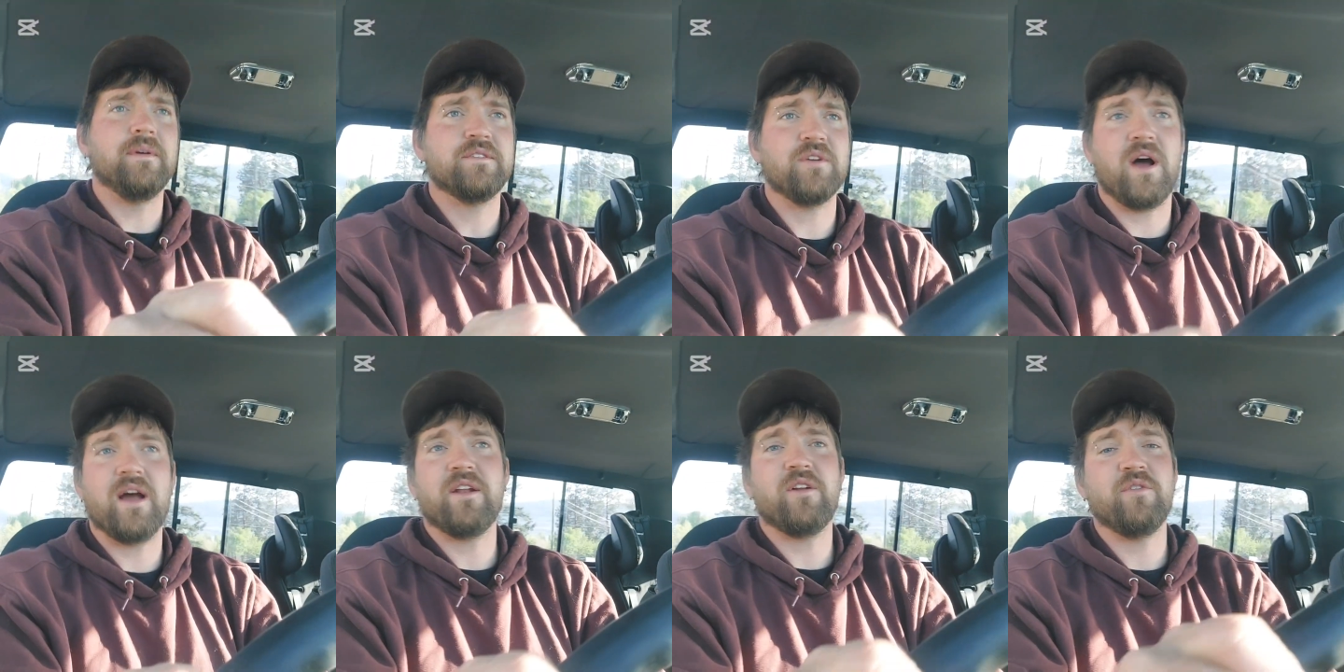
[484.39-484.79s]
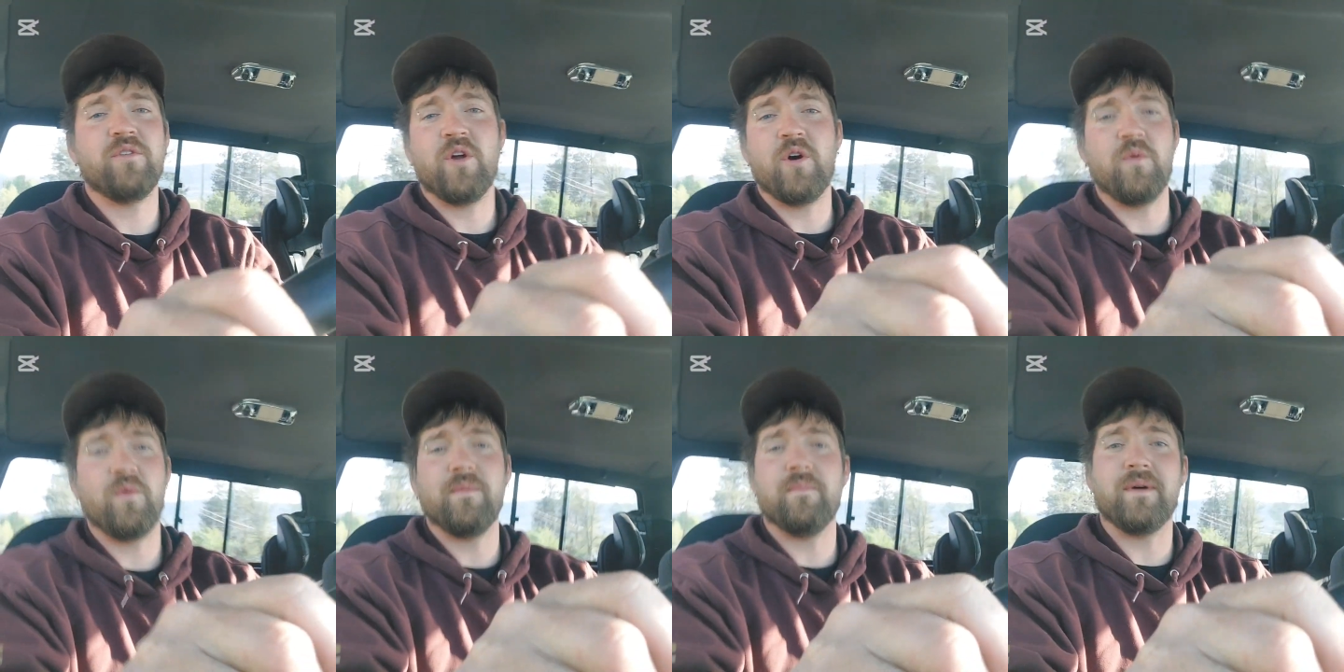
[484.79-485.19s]
so I don't know
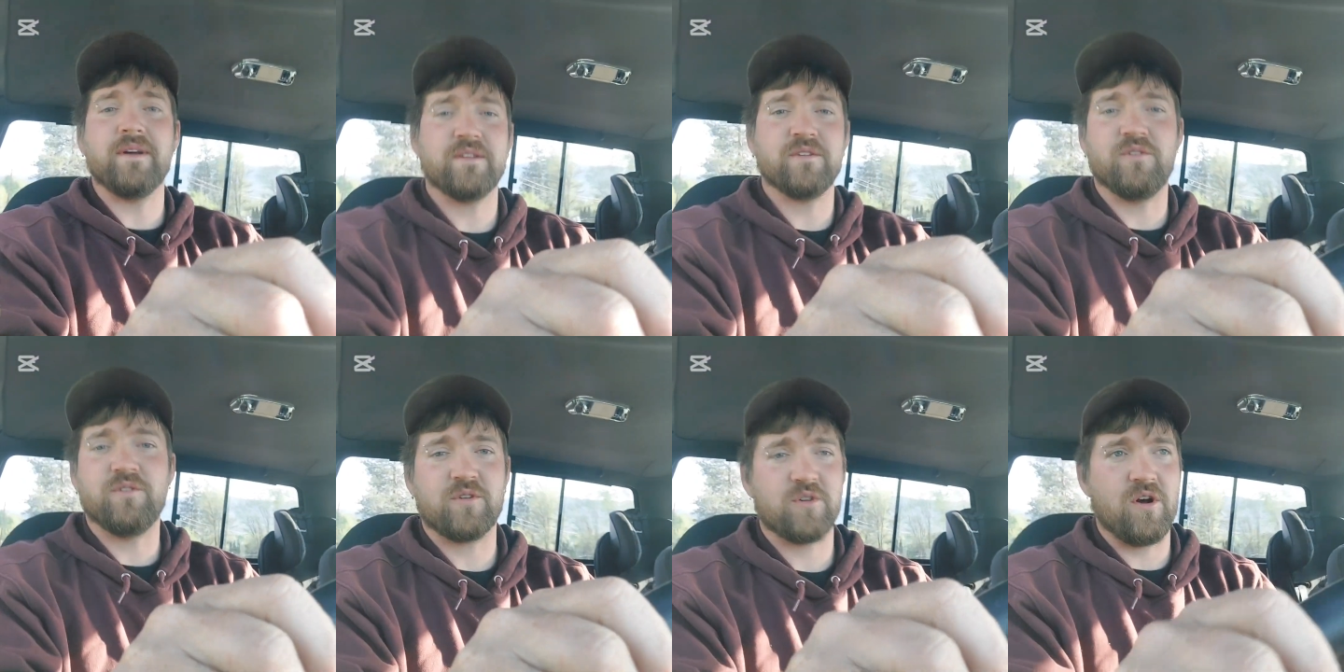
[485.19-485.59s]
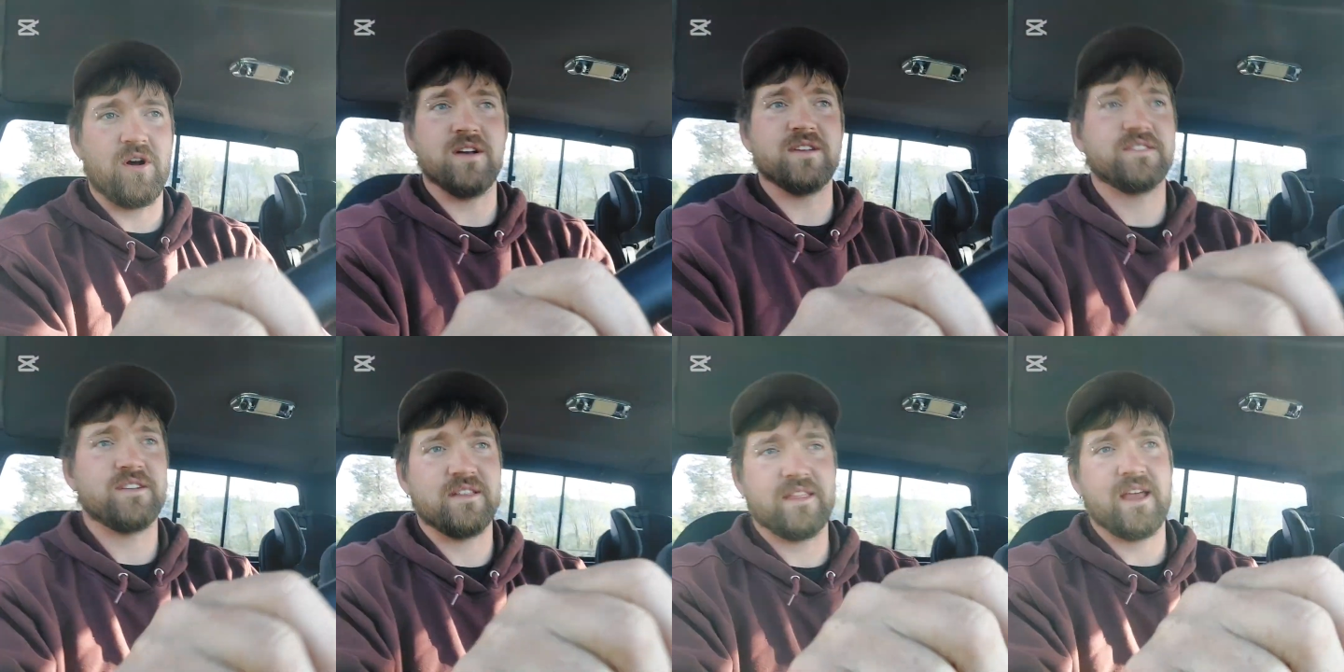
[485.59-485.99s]
what my total
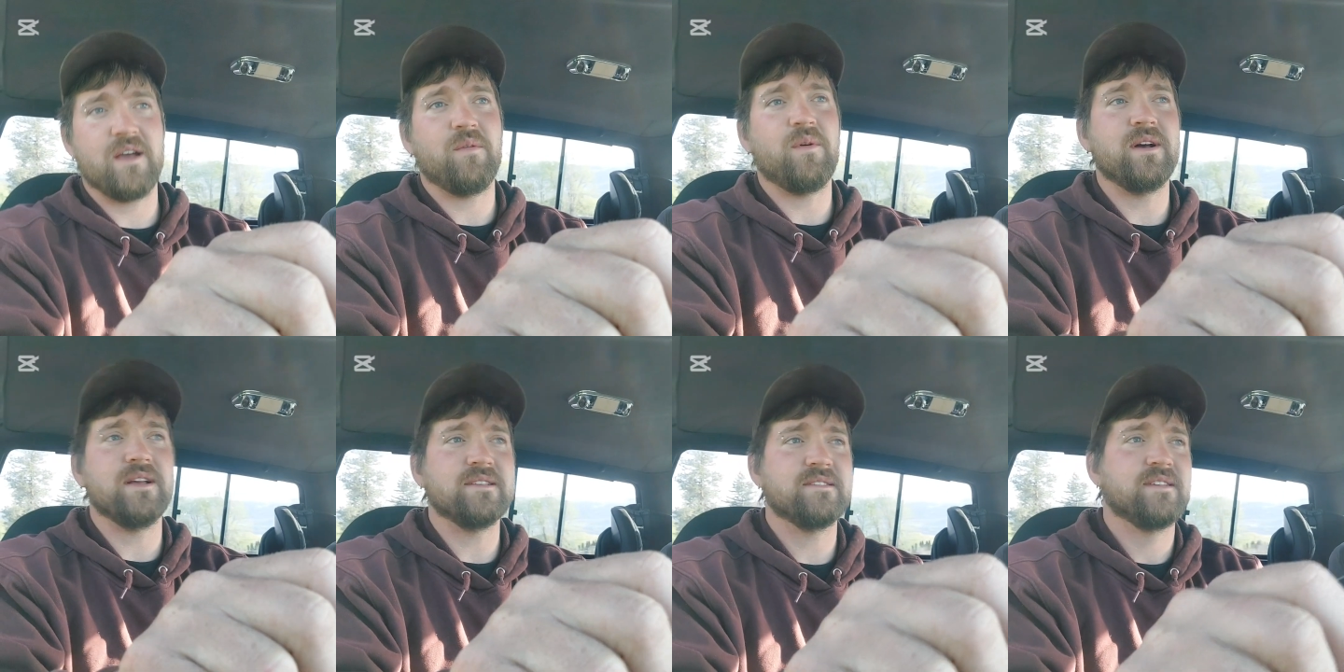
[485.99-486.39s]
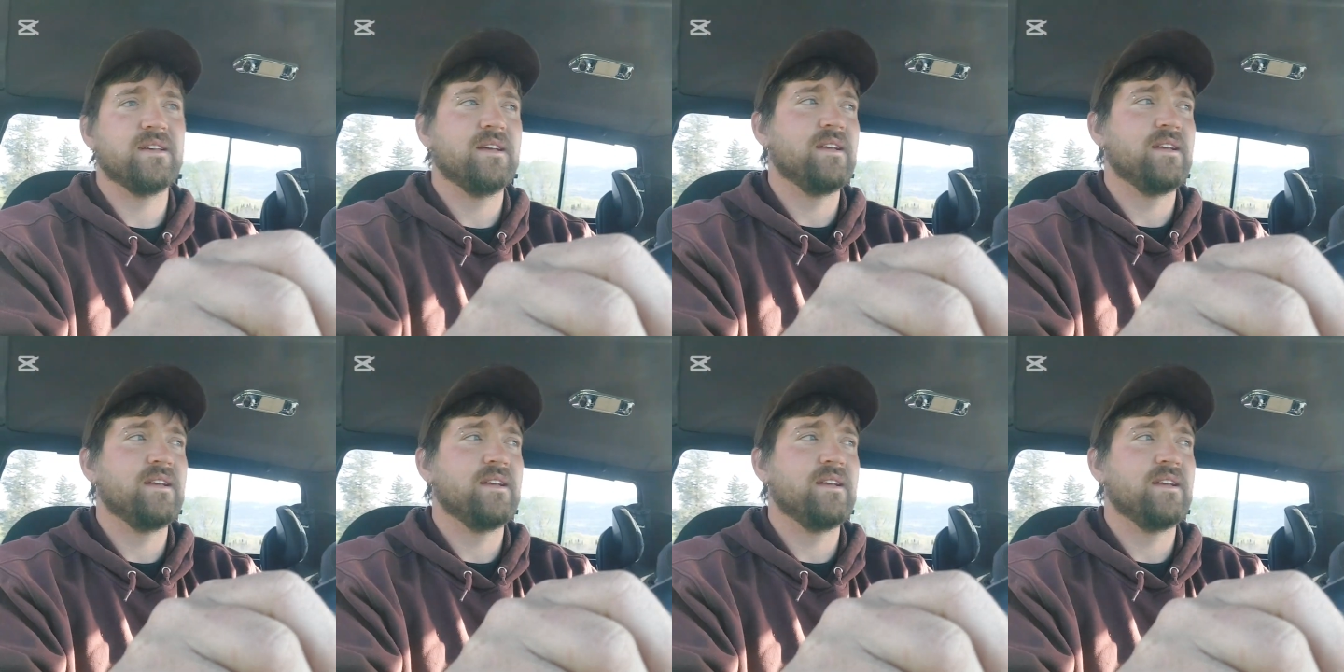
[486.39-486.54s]
cost on that was.